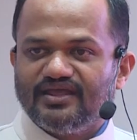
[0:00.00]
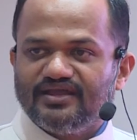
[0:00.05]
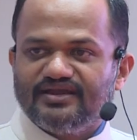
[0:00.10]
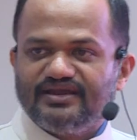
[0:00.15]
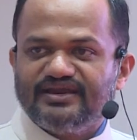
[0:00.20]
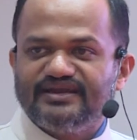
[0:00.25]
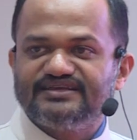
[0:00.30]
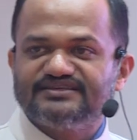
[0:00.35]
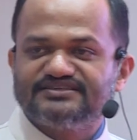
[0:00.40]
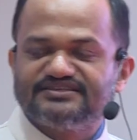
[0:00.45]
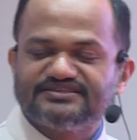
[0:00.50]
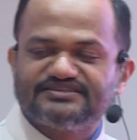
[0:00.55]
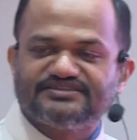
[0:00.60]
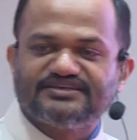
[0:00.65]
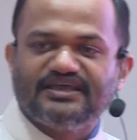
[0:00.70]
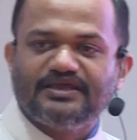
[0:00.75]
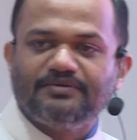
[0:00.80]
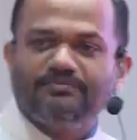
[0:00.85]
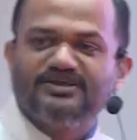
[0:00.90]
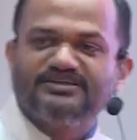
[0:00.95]
It is the
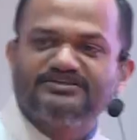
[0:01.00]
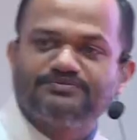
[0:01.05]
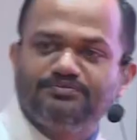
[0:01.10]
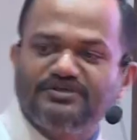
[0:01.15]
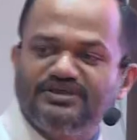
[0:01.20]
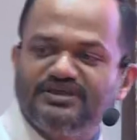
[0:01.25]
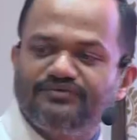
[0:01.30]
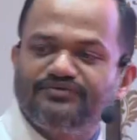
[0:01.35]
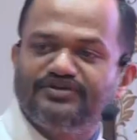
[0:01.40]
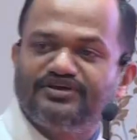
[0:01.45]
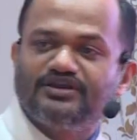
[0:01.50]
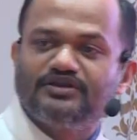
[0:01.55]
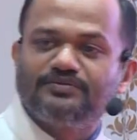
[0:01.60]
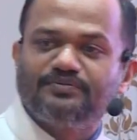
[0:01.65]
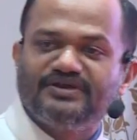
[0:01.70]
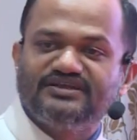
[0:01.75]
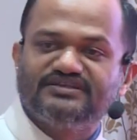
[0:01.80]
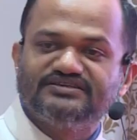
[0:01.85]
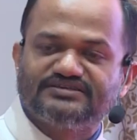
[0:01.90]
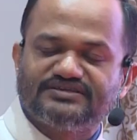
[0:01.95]
same as behavioral
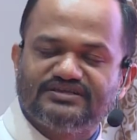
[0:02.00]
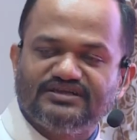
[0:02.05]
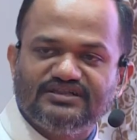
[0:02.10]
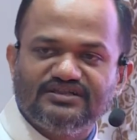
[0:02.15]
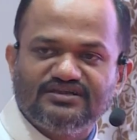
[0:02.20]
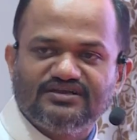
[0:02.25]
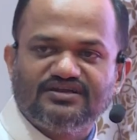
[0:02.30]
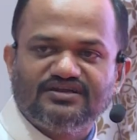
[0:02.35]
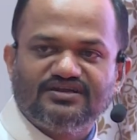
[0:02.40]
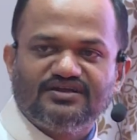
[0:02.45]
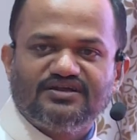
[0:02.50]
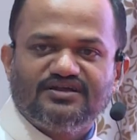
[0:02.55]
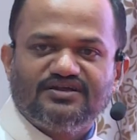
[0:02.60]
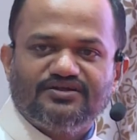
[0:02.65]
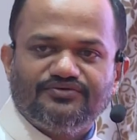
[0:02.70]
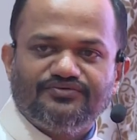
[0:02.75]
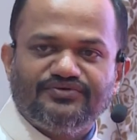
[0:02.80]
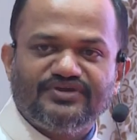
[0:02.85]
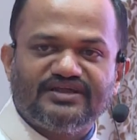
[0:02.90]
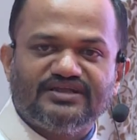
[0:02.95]
pain scale.
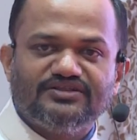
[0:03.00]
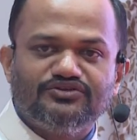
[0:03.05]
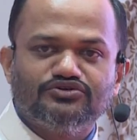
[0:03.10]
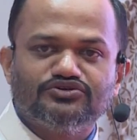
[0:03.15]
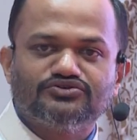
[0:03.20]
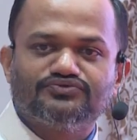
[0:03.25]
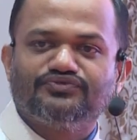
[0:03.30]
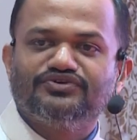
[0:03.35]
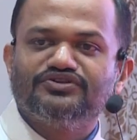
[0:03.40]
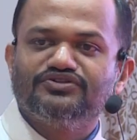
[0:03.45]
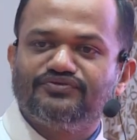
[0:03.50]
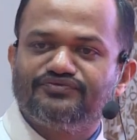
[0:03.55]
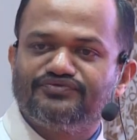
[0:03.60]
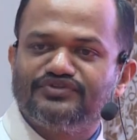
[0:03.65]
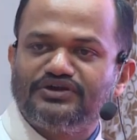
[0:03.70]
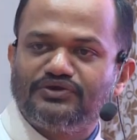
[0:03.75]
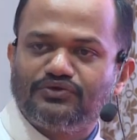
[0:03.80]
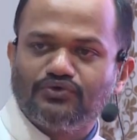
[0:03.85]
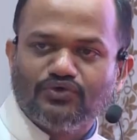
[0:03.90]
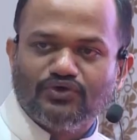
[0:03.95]
We can use one of
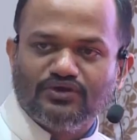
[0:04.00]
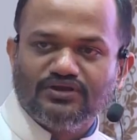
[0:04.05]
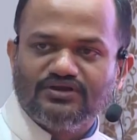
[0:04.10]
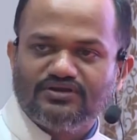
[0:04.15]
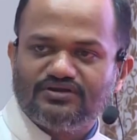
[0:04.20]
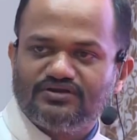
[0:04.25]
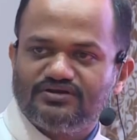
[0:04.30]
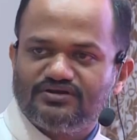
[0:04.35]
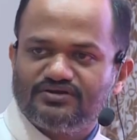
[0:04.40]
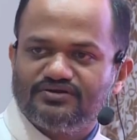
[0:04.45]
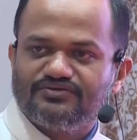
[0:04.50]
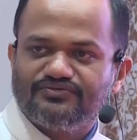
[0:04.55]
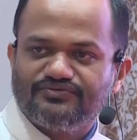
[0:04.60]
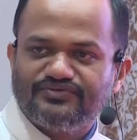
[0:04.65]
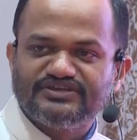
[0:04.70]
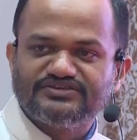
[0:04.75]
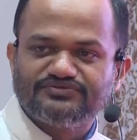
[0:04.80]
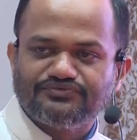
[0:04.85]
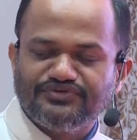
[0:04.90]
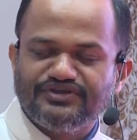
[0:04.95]
the tool
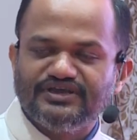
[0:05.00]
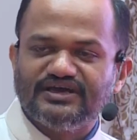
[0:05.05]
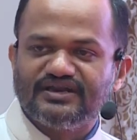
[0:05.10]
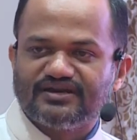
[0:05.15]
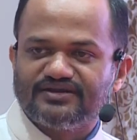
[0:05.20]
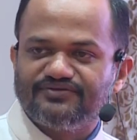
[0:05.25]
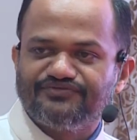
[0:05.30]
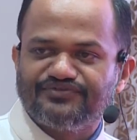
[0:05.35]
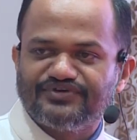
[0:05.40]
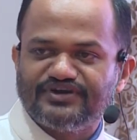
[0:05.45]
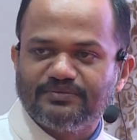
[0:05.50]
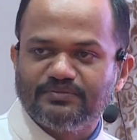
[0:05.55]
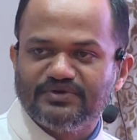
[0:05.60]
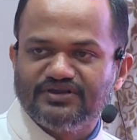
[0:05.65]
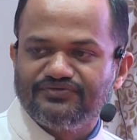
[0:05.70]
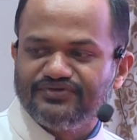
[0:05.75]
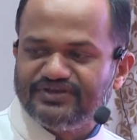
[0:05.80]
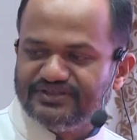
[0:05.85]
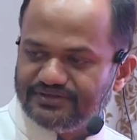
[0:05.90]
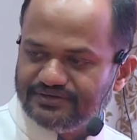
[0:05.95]
which we are comfortable
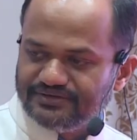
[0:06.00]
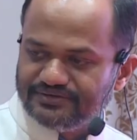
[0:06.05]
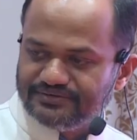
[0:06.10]
with.